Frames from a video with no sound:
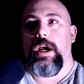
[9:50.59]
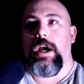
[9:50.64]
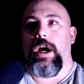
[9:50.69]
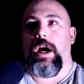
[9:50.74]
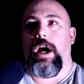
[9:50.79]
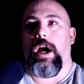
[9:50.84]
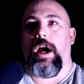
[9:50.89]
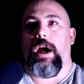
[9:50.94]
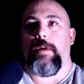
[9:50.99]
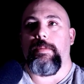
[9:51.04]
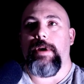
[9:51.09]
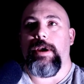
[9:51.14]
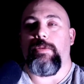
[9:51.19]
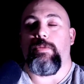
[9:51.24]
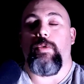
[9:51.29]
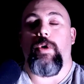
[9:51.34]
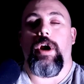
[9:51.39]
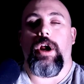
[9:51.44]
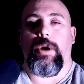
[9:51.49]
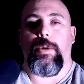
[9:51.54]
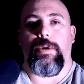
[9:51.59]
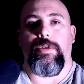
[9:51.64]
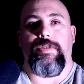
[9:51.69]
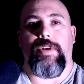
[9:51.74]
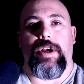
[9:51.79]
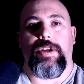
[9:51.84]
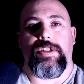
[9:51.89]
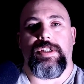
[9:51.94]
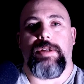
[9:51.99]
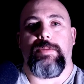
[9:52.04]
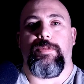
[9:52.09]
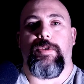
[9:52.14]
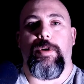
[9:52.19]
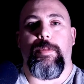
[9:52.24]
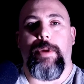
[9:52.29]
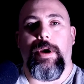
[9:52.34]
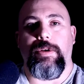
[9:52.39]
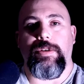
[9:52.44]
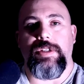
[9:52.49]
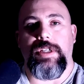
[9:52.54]
and work with us in
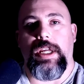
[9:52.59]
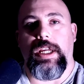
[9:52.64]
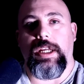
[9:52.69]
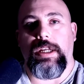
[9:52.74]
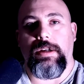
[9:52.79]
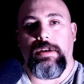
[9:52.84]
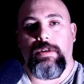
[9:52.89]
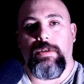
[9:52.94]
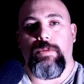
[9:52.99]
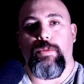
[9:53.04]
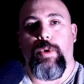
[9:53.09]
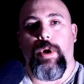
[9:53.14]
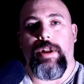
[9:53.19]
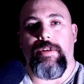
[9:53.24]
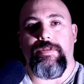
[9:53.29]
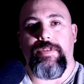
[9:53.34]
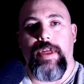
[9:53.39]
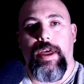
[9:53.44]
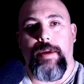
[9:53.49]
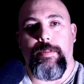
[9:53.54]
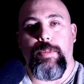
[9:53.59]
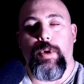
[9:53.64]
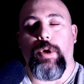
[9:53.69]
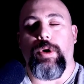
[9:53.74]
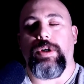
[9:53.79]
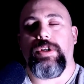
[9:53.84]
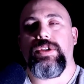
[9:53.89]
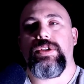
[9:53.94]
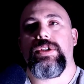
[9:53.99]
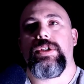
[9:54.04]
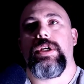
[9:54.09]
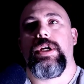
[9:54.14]
promoting one of their books.